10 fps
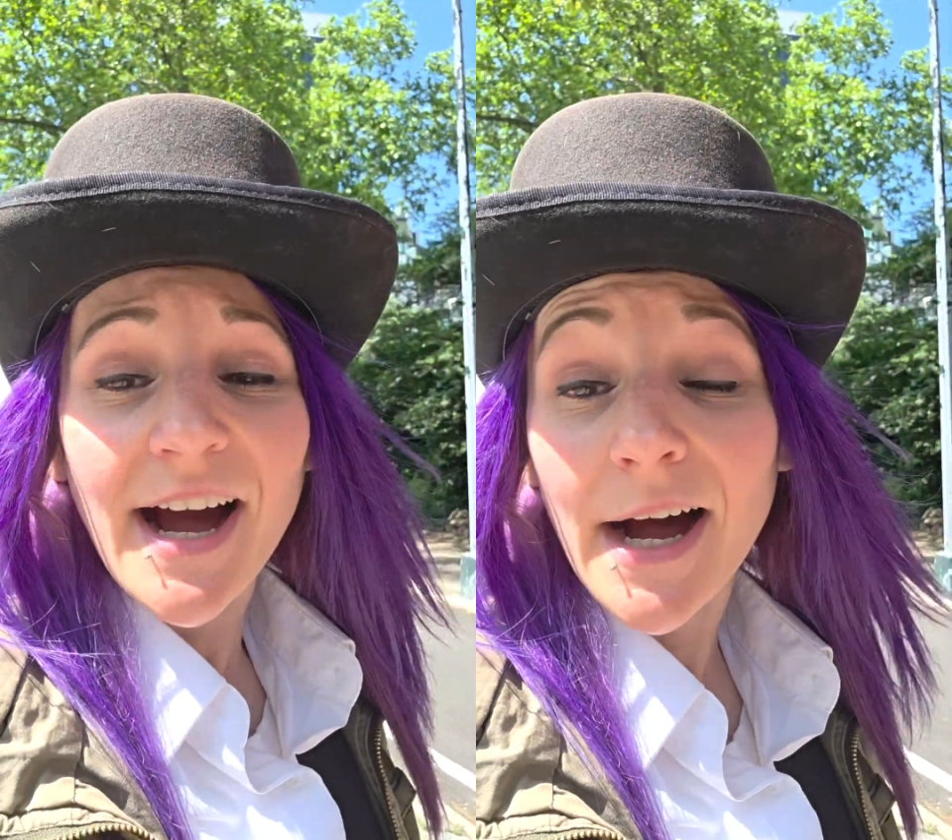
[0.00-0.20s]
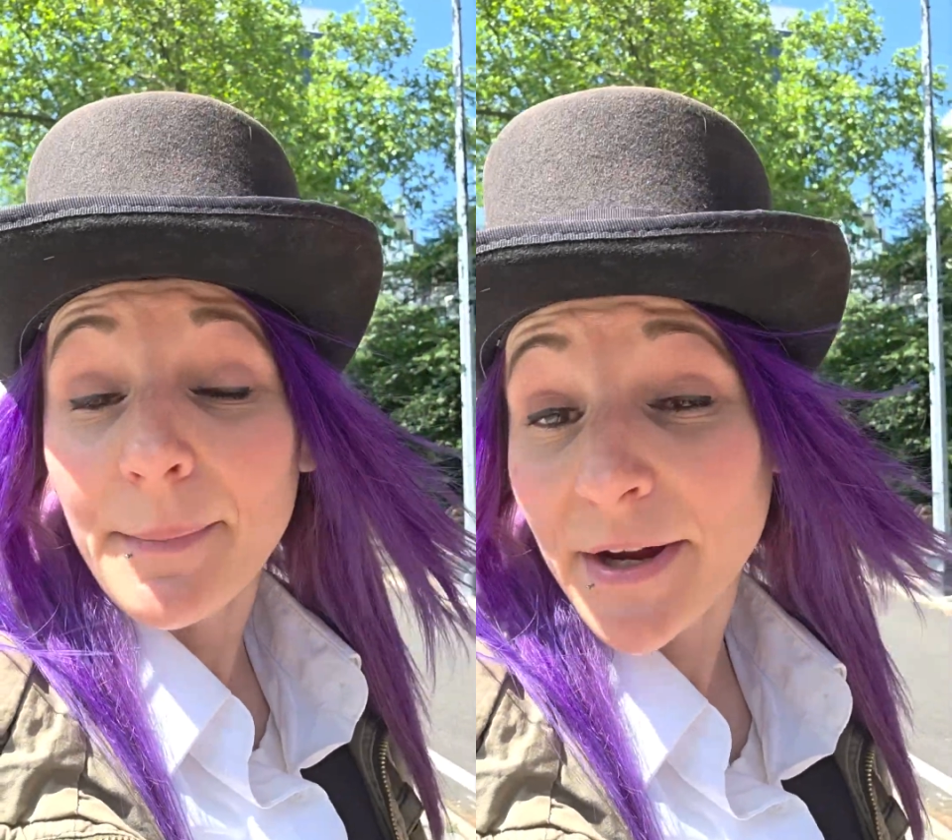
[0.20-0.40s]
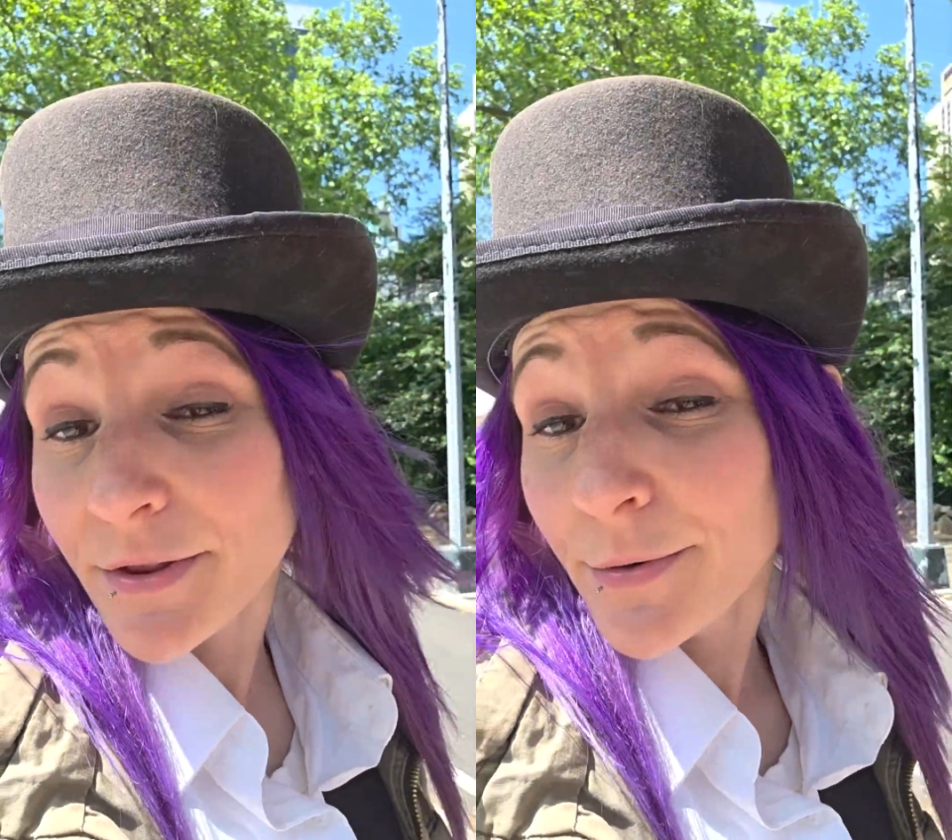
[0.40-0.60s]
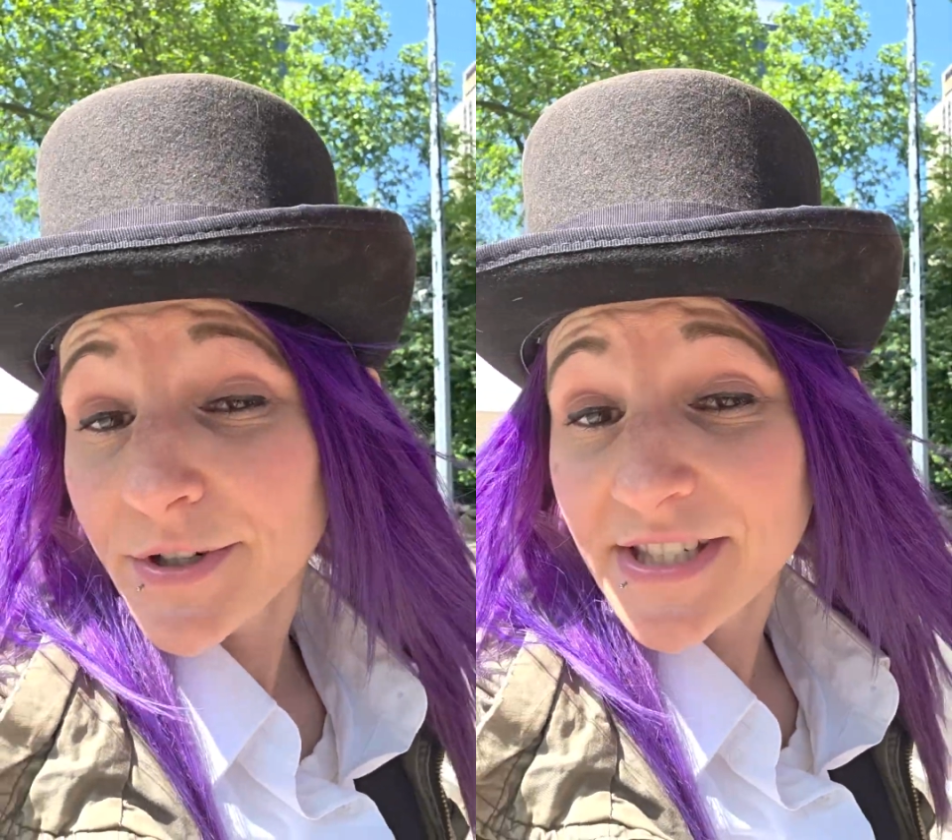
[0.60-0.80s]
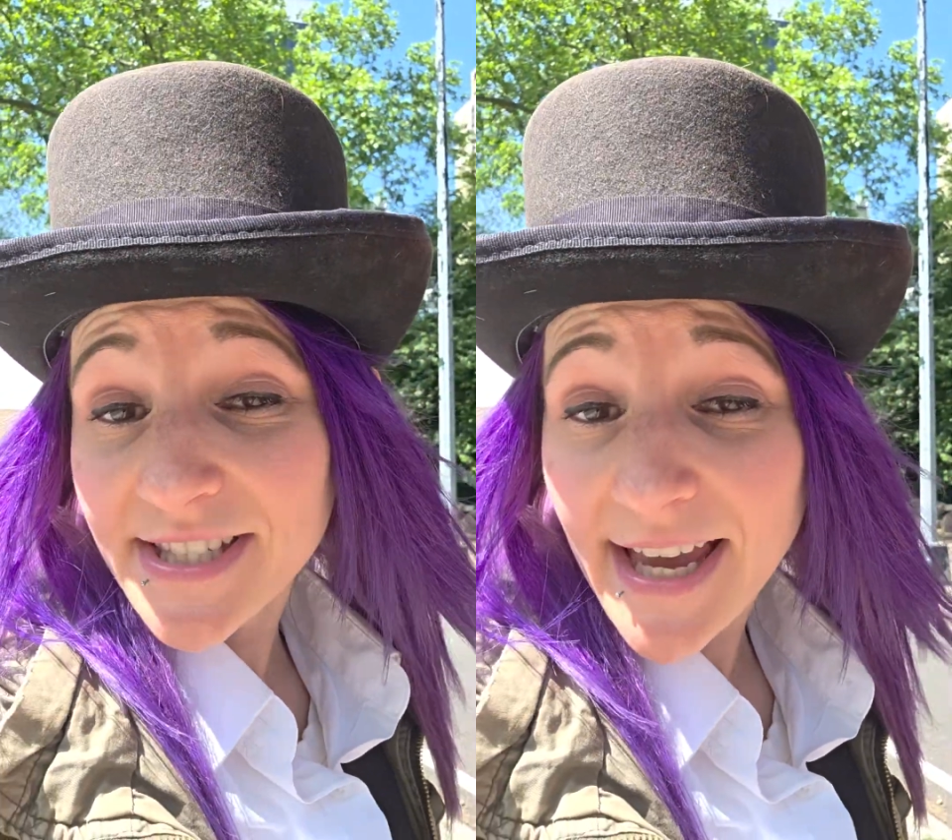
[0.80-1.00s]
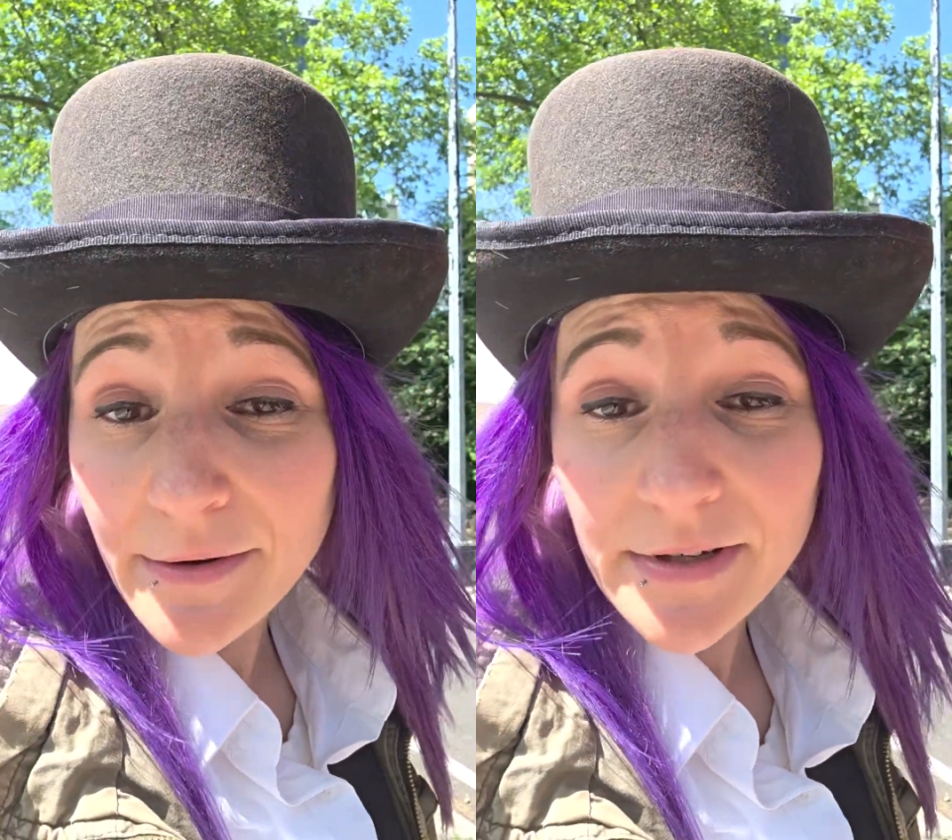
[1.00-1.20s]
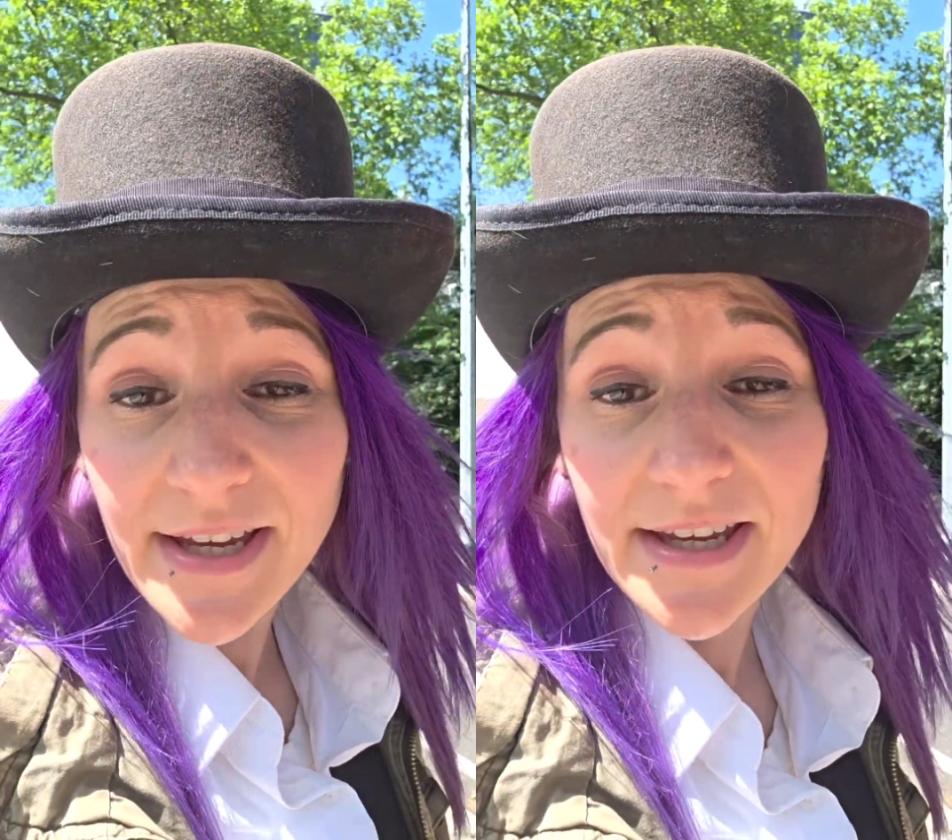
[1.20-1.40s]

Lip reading: My other horse, Scout,